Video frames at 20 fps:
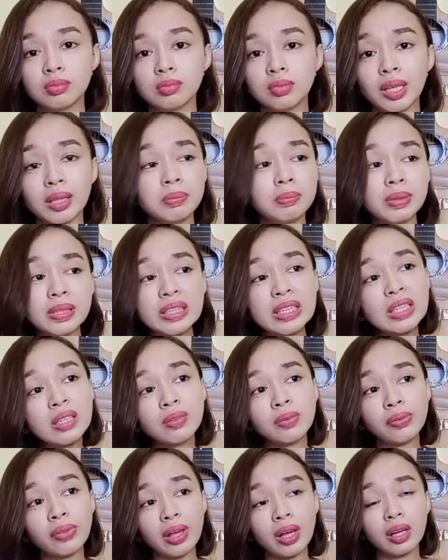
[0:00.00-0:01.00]
And
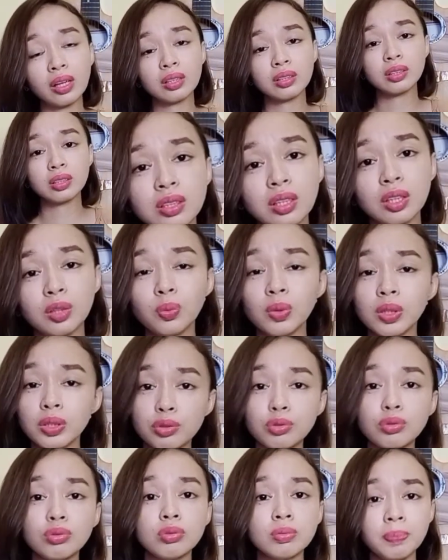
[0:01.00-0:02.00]
believe that it will
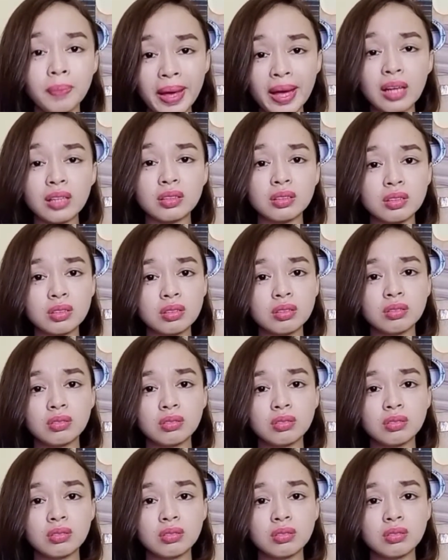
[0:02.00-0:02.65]
soon pass.